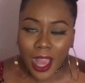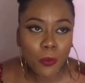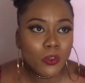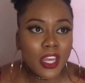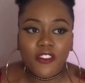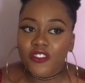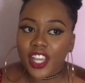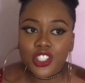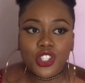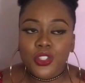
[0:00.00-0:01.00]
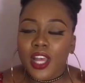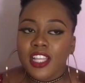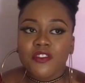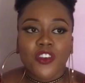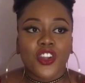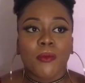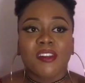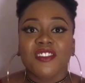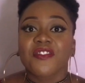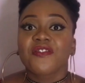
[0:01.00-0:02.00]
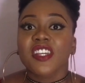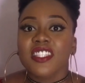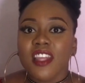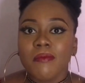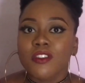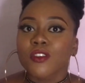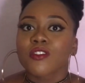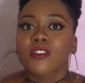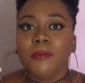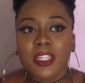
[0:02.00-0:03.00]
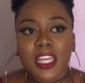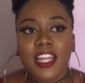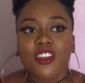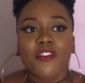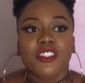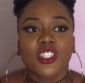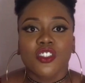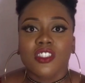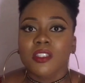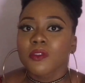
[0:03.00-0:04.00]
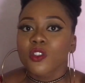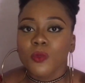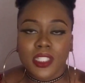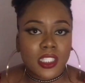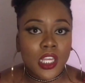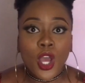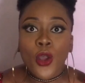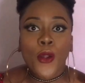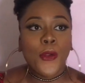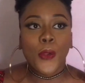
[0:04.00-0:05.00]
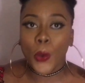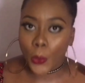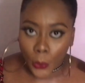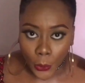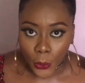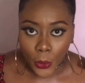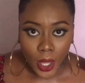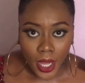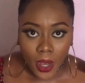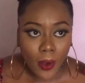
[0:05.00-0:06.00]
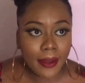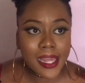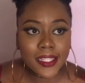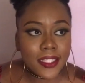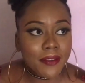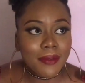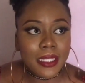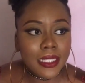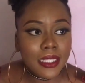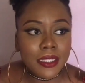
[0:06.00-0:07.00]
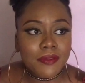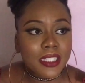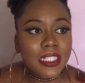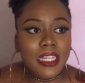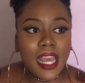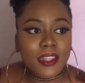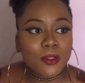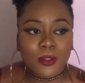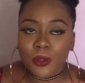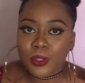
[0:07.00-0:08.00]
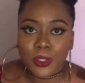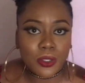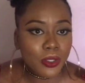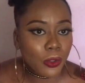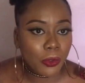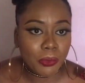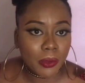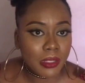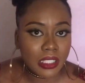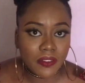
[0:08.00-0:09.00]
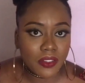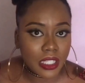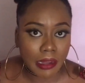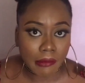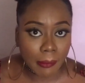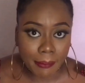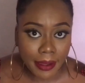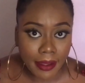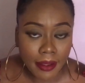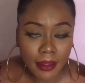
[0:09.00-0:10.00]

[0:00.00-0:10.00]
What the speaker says: I won't advise you to ask for a number the first time you talk to somebody and the conversation seems sweet. No. Unless they really, really like to talk to you, they will probably give you their number.